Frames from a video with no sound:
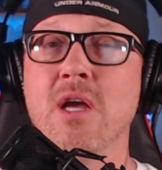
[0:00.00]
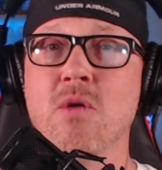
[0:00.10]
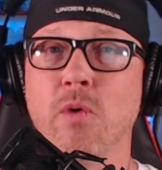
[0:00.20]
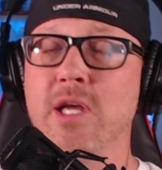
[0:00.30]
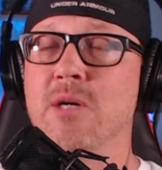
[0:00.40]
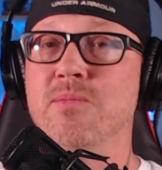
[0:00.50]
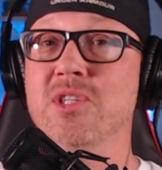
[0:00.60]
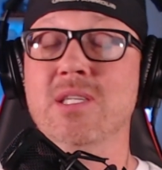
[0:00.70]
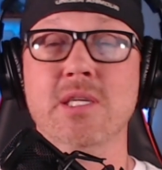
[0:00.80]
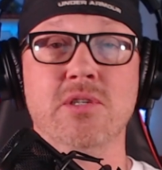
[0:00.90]
where he
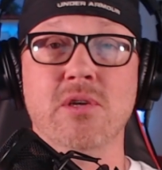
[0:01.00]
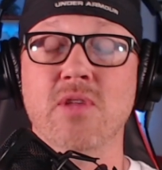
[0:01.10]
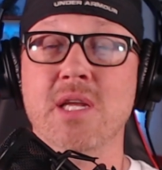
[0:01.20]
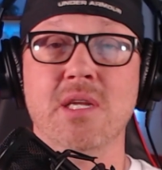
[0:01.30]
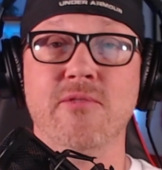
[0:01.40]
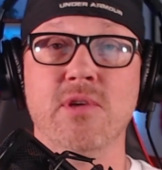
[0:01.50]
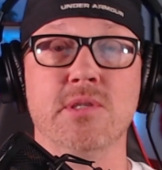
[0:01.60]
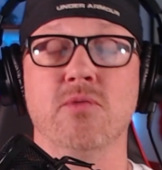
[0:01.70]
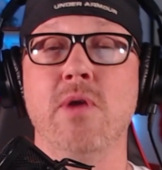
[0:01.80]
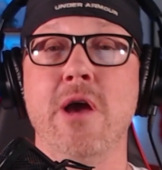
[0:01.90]
completely turned that defense
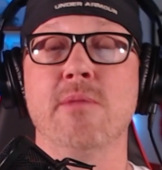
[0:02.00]
around.